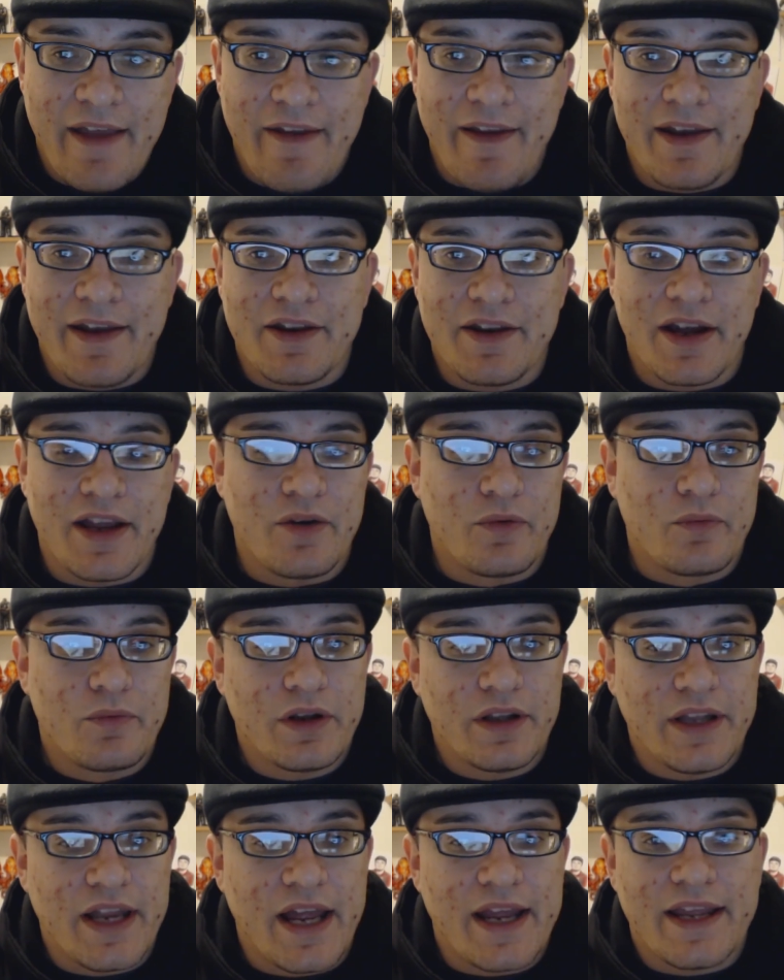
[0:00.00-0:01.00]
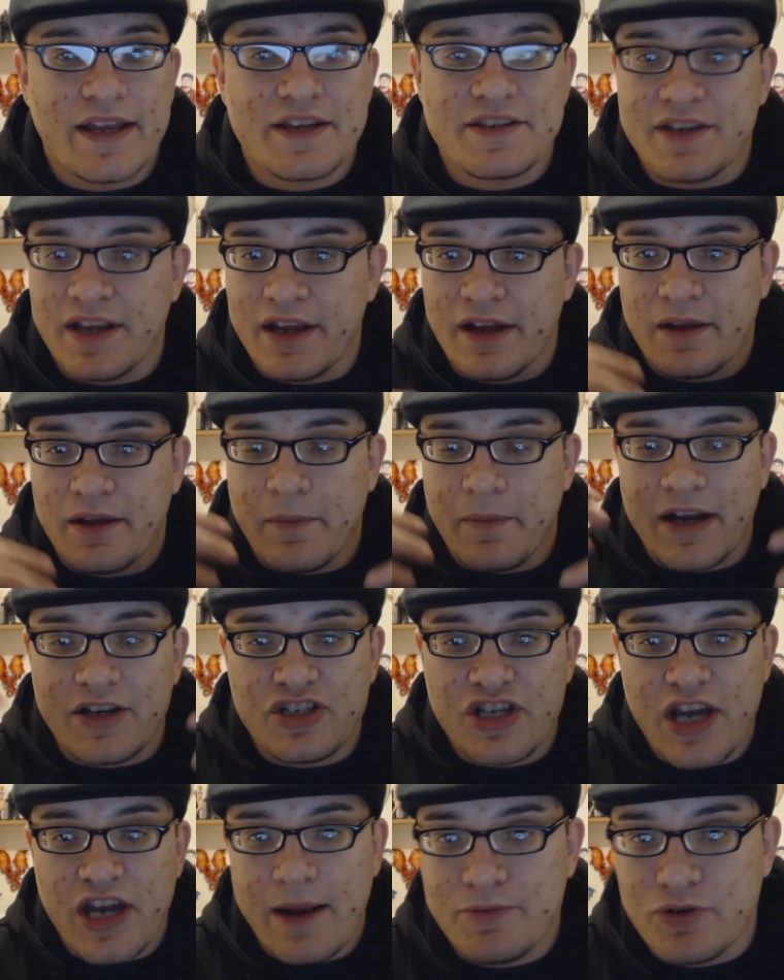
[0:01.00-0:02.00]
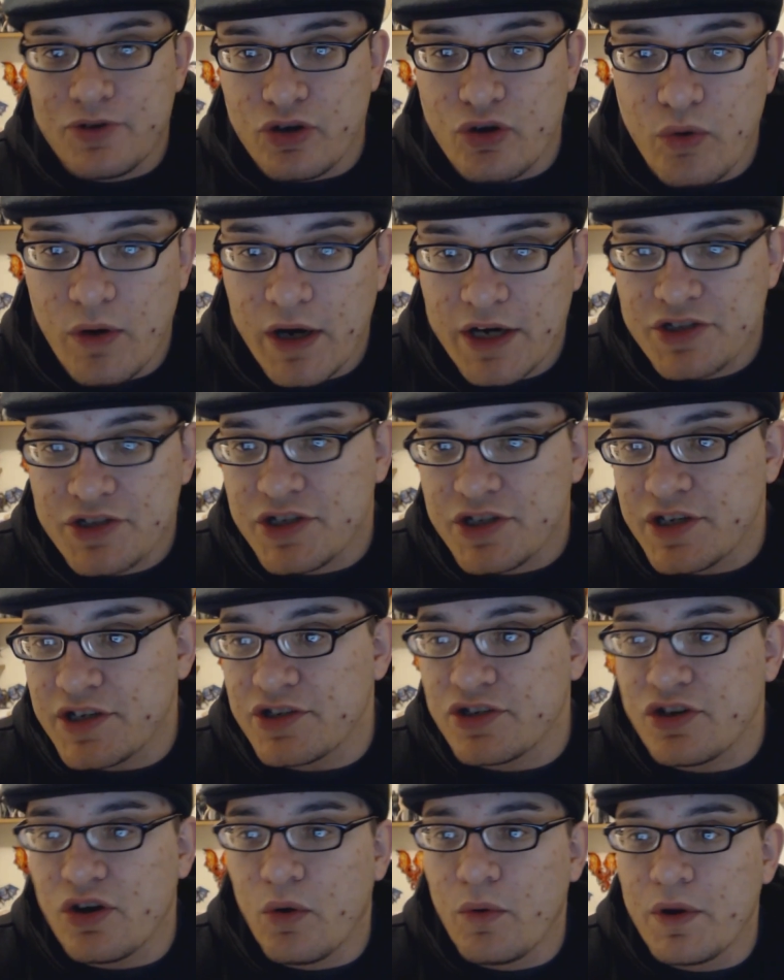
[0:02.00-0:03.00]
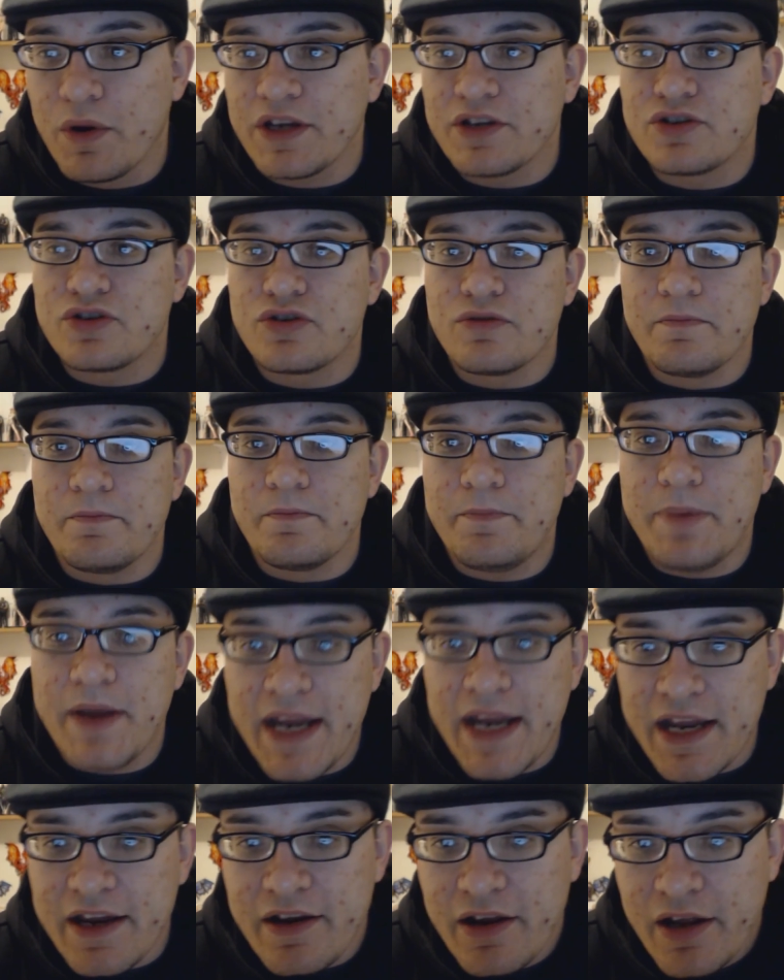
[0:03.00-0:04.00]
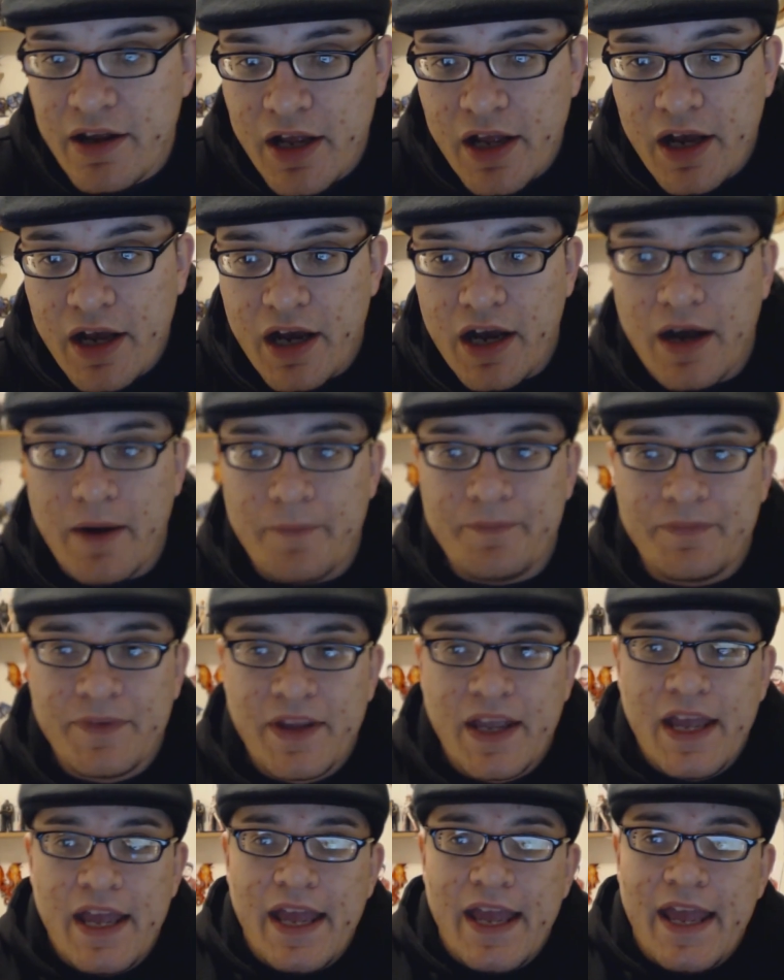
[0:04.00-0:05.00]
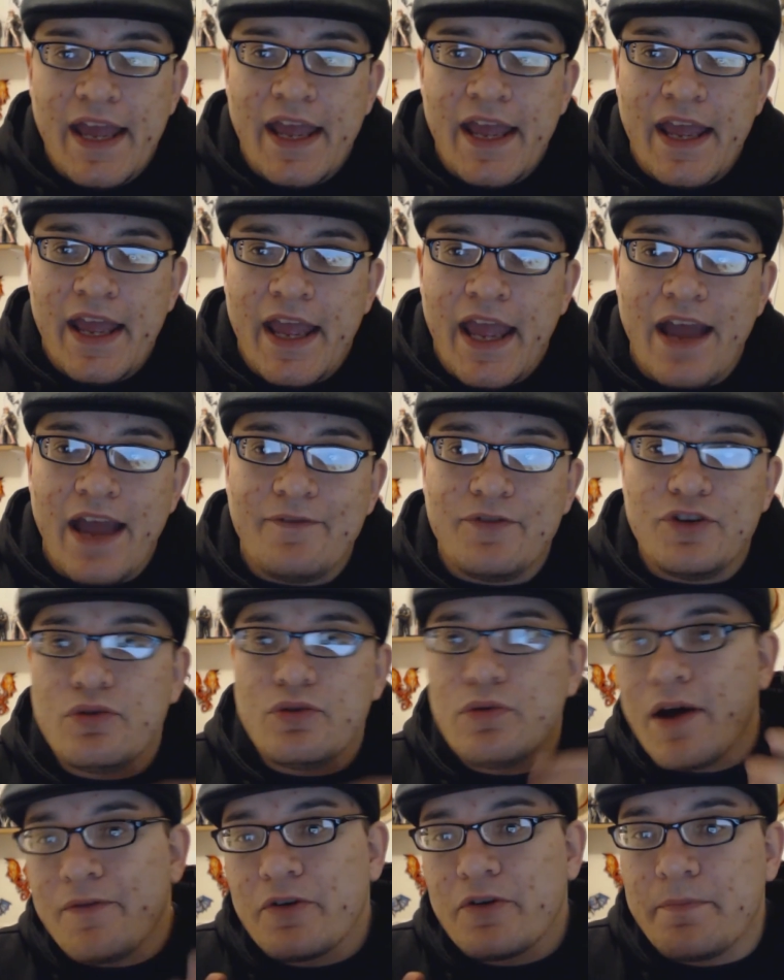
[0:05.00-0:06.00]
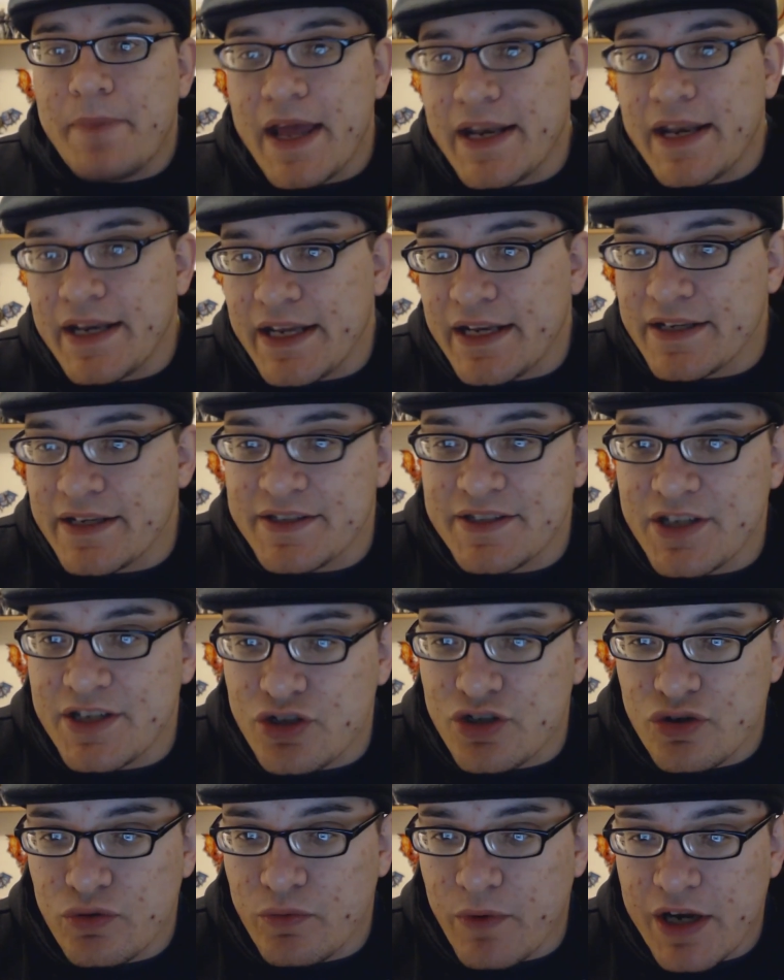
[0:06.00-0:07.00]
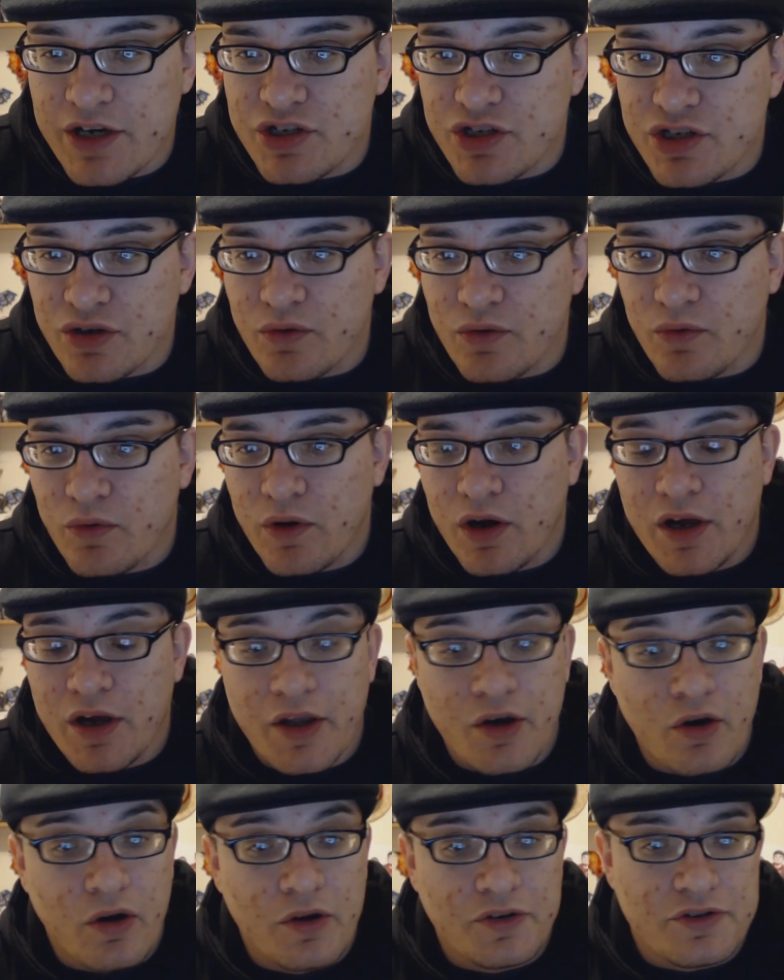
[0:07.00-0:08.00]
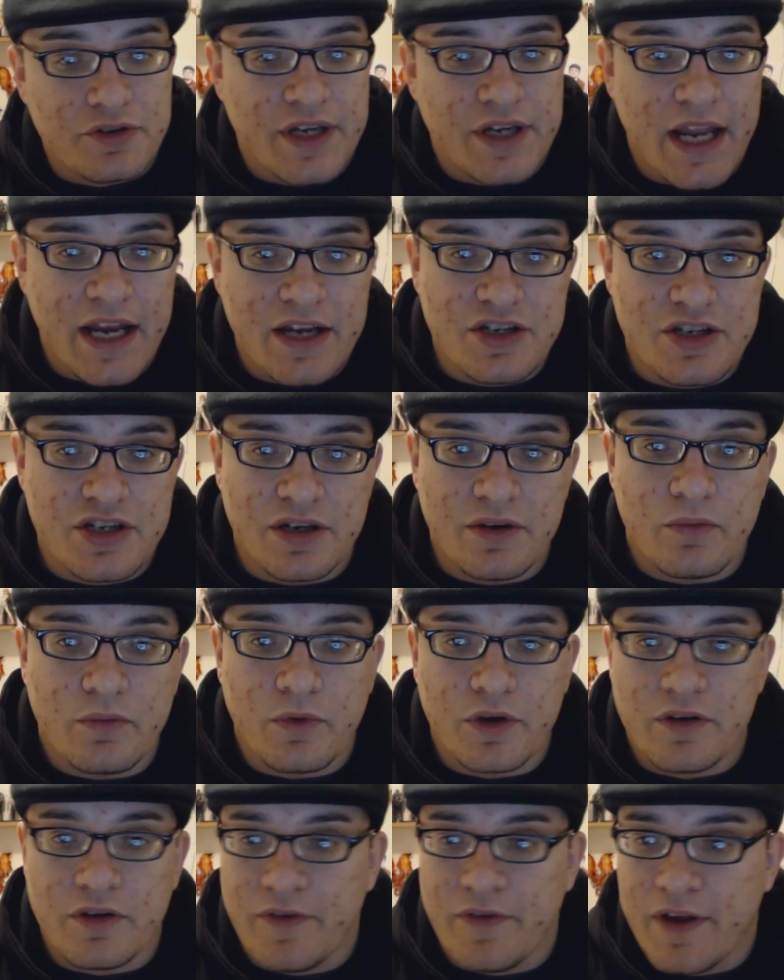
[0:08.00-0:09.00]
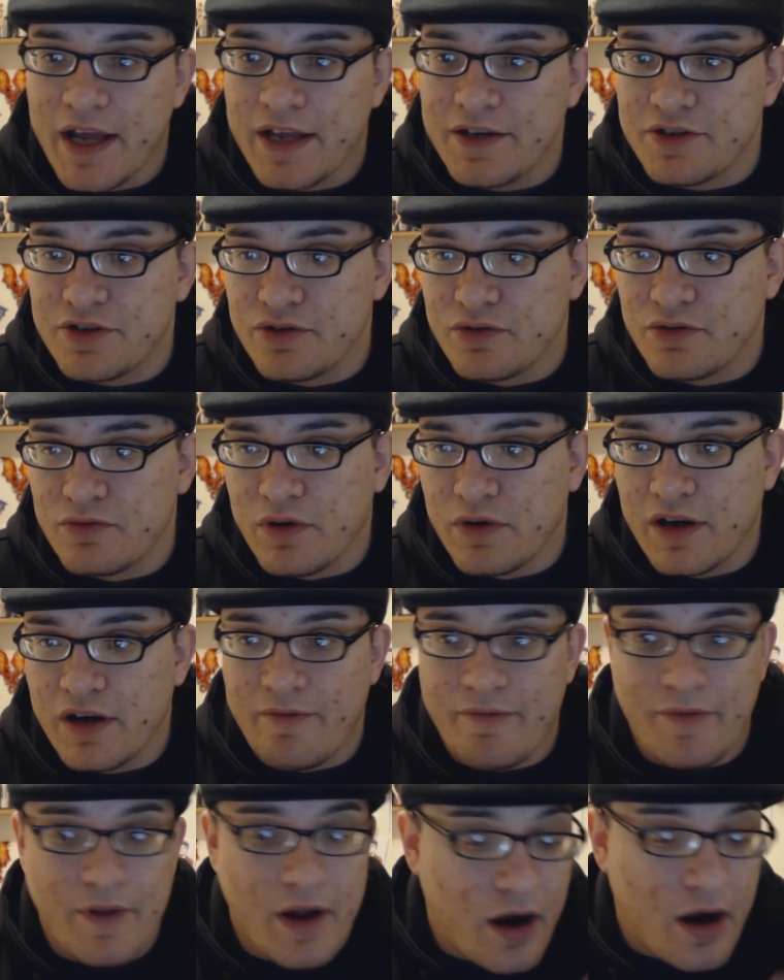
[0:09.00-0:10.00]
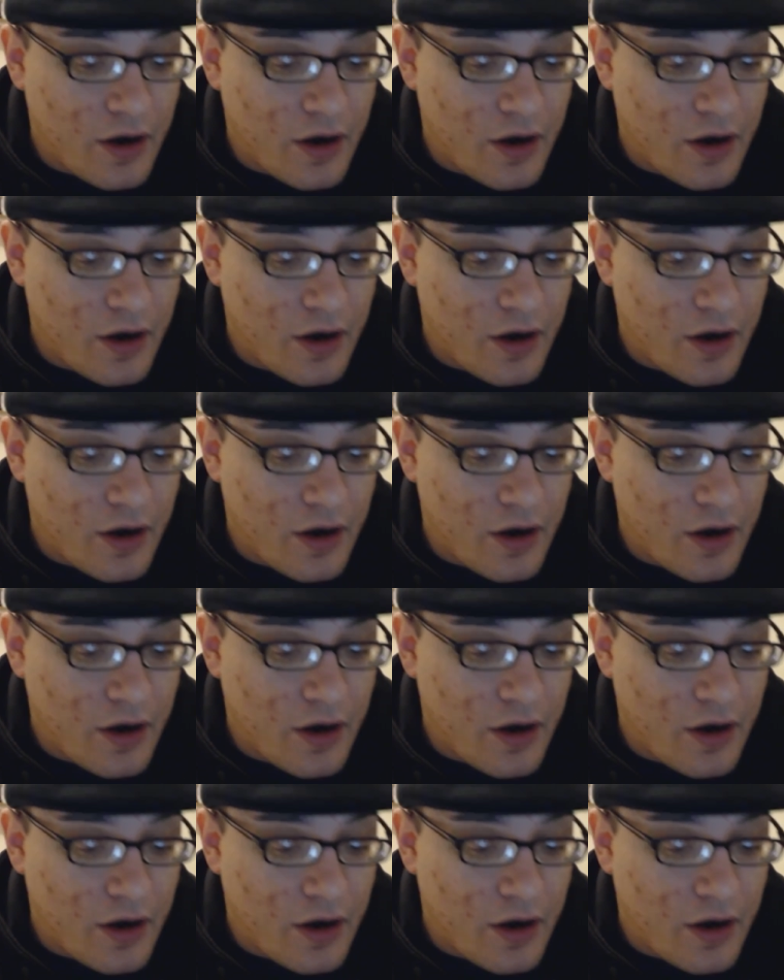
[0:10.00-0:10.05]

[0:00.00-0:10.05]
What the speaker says: And really, I guess my chapter question is going to be, have you ever been in a situation, an altercation, where you've had to